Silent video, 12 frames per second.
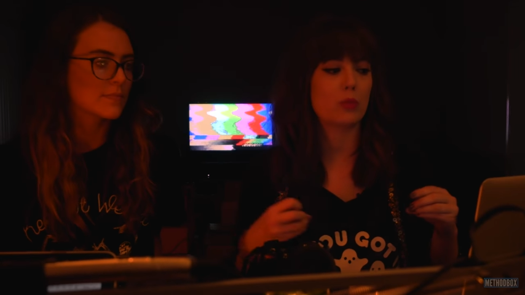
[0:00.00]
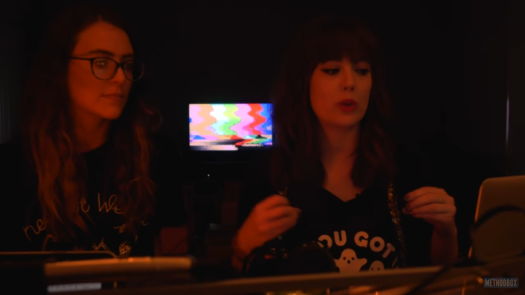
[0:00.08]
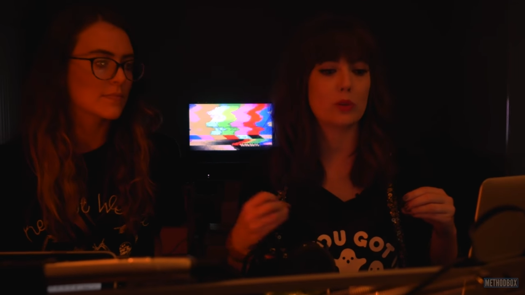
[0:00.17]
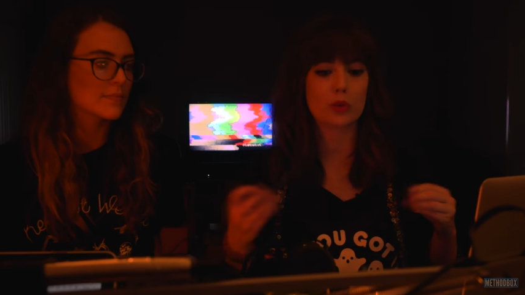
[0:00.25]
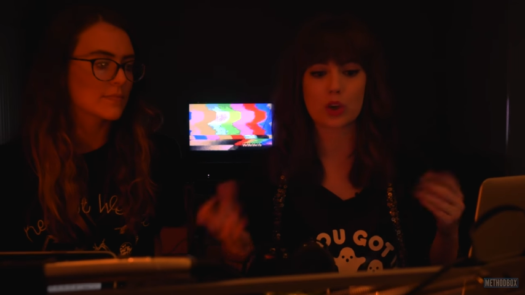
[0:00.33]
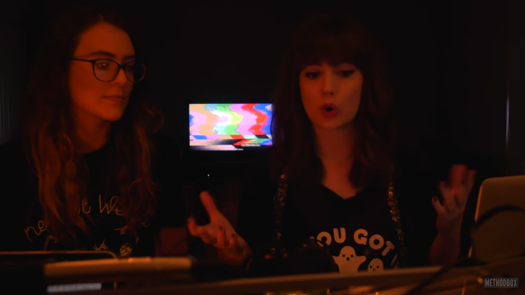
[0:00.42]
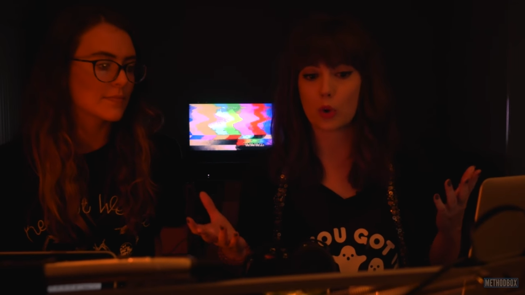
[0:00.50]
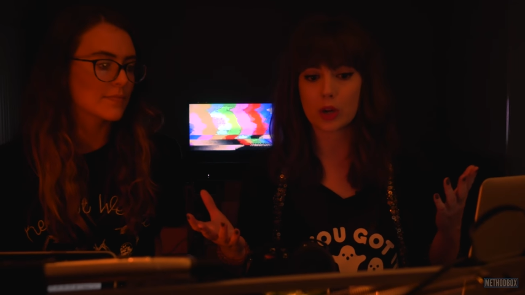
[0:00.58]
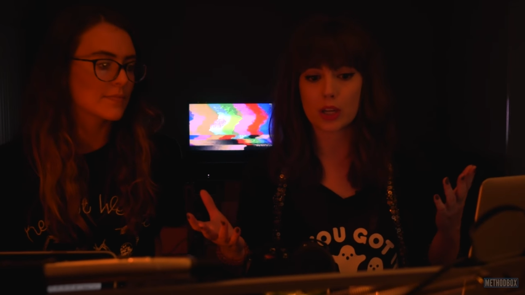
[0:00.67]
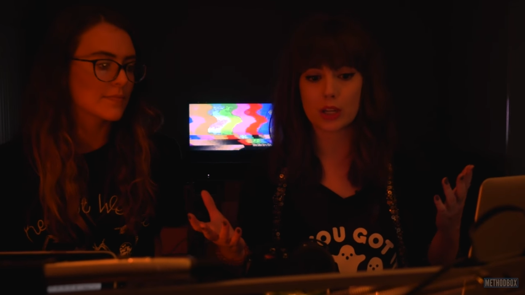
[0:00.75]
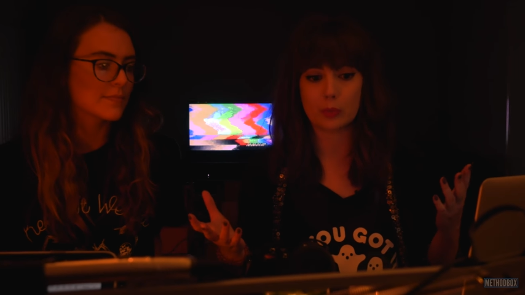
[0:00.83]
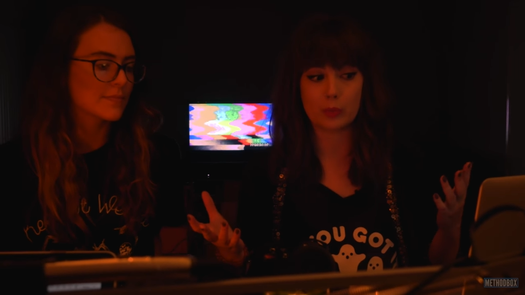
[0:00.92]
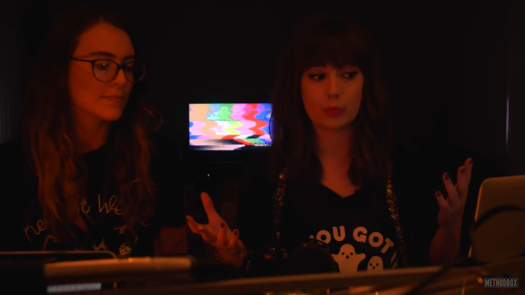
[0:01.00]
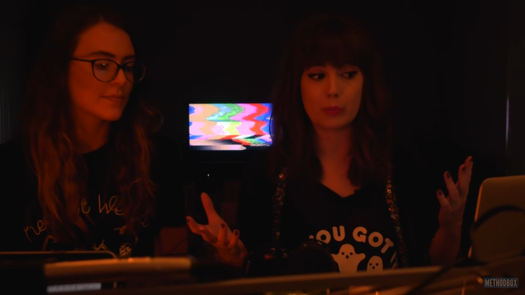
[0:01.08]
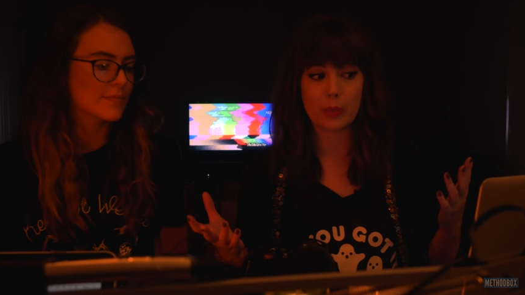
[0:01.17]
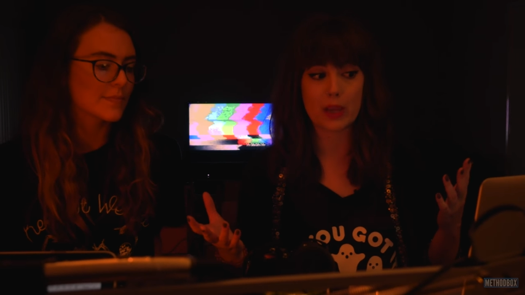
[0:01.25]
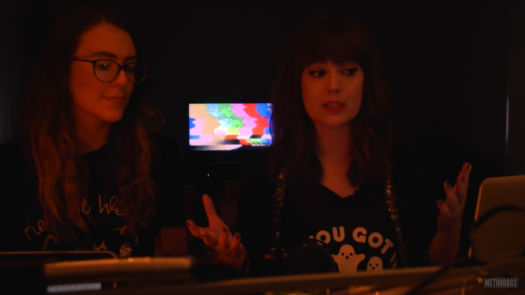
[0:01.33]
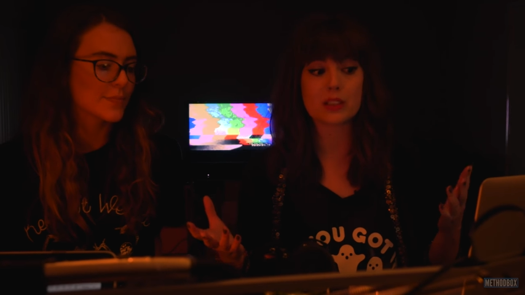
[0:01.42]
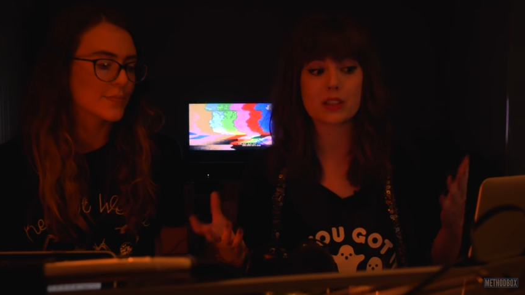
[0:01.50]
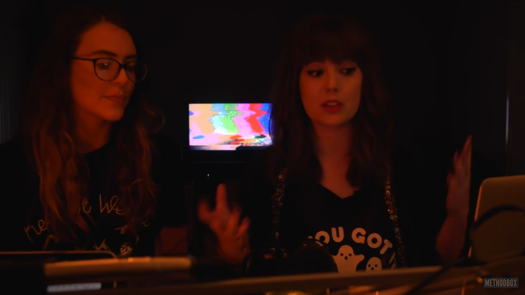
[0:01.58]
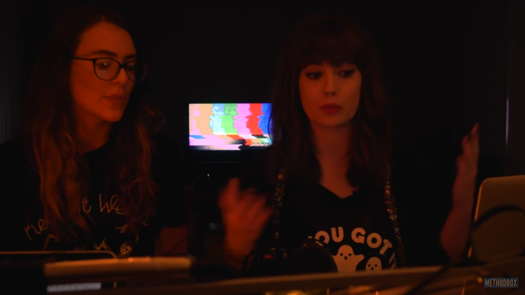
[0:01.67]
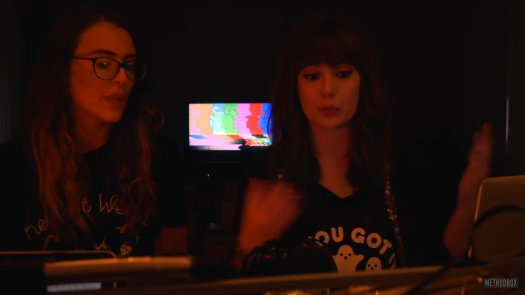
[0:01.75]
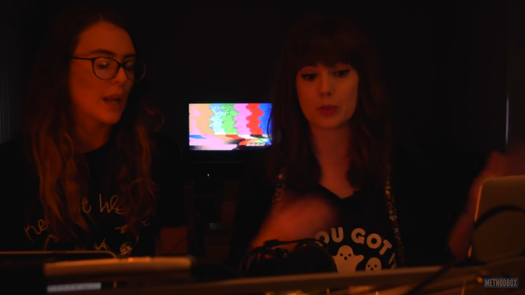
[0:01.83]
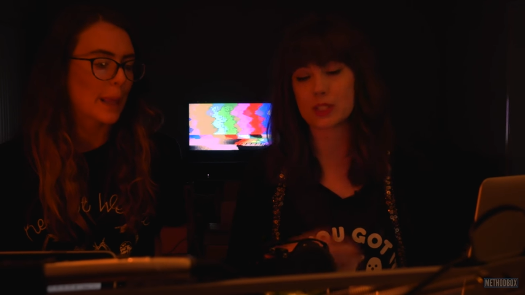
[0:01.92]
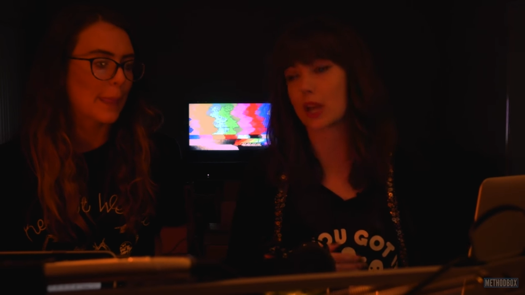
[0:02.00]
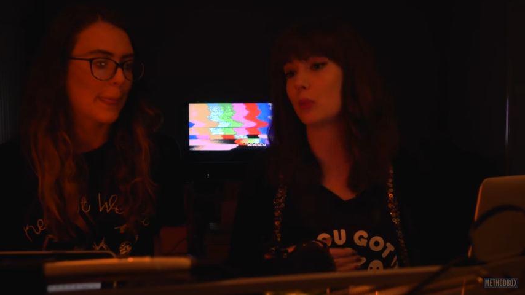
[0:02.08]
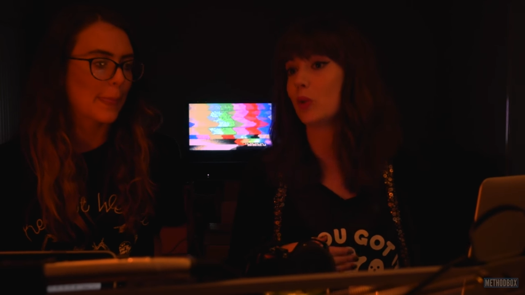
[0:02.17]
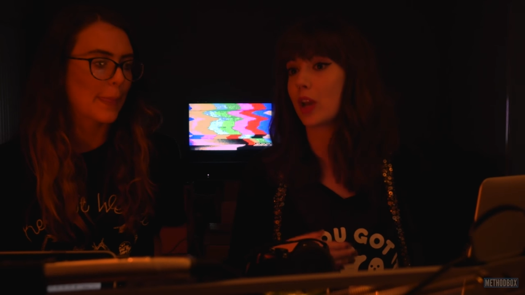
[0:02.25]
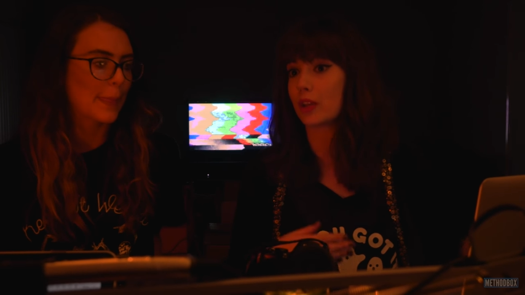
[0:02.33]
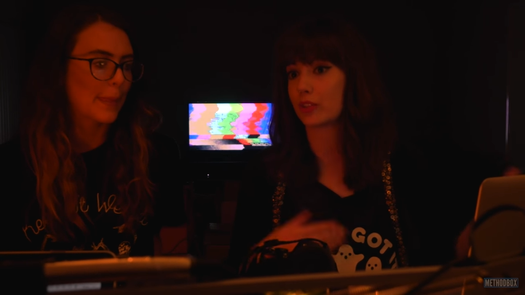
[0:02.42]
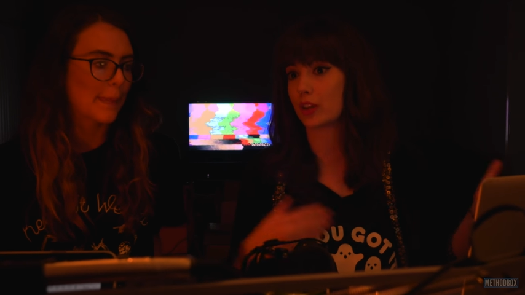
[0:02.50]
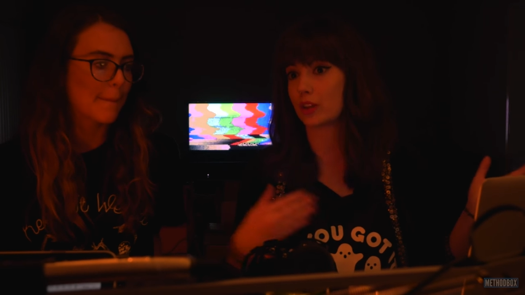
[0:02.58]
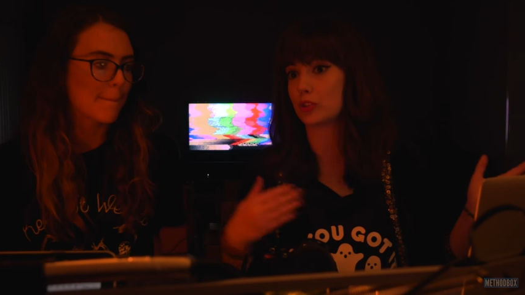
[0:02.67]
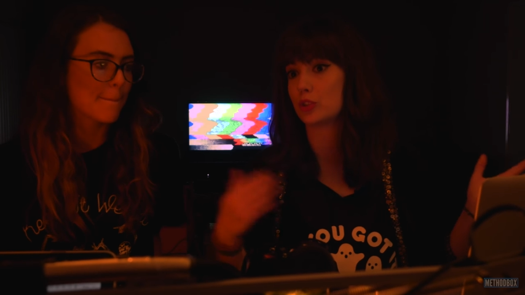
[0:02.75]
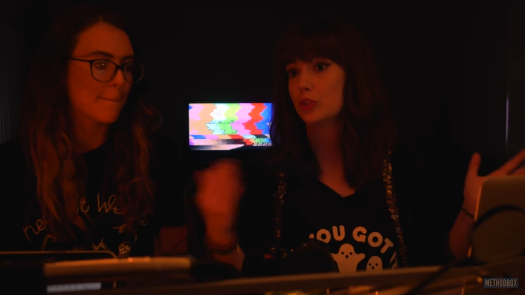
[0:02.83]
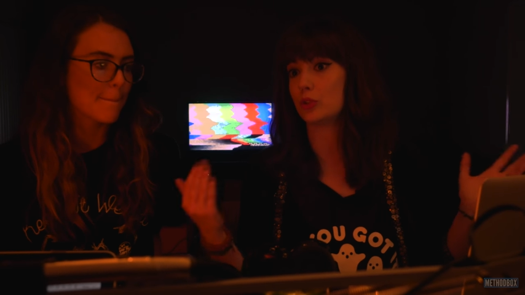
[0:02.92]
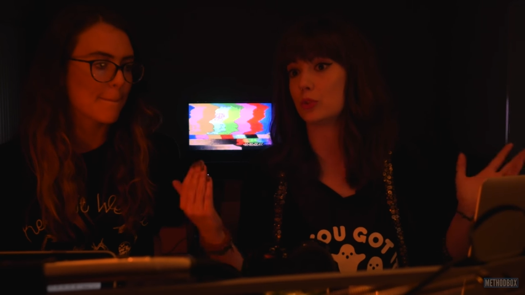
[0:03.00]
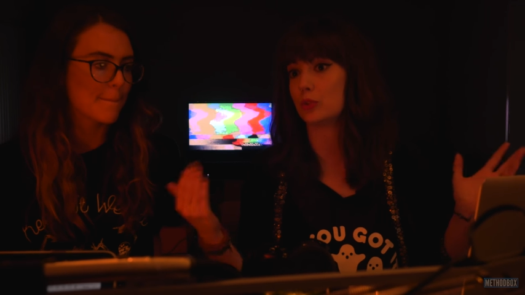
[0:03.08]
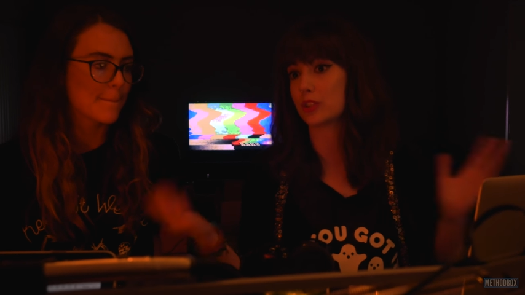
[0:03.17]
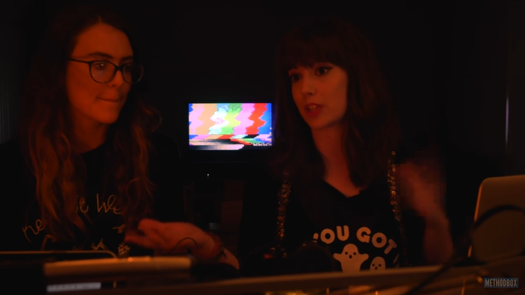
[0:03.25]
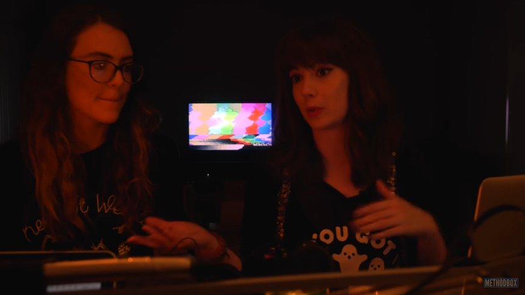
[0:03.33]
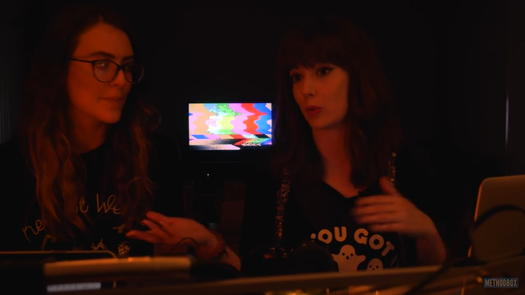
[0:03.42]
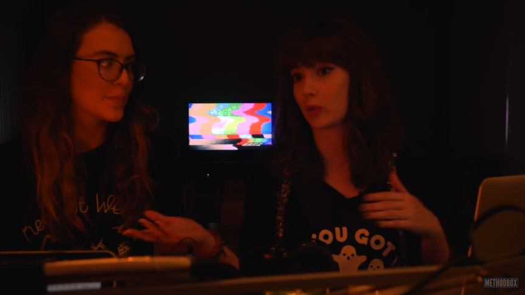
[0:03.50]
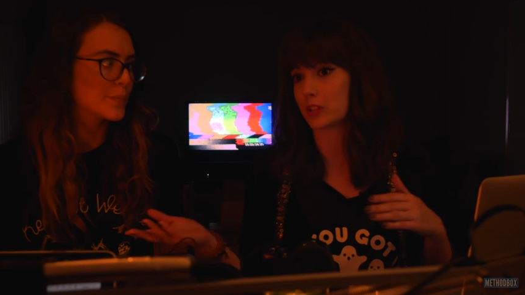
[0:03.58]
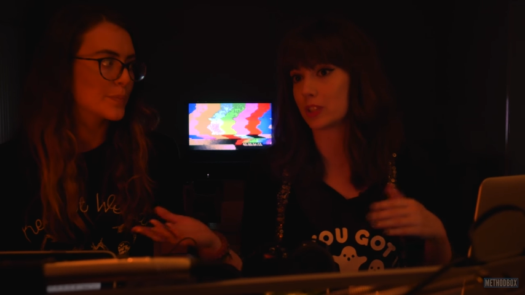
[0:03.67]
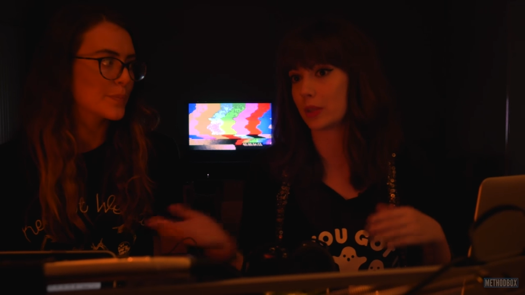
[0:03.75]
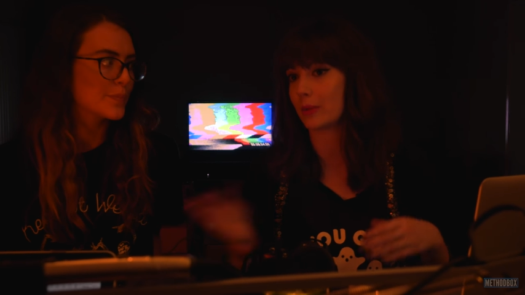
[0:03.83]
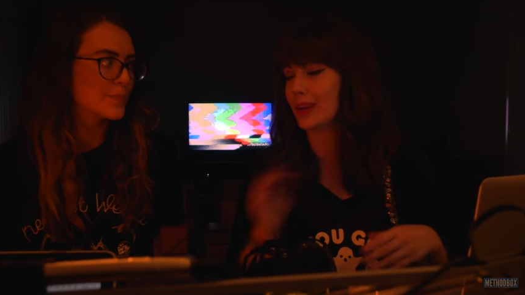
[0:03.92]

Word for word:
Speaker 1: We recorded basically from the time we got there to the time we went to sleep,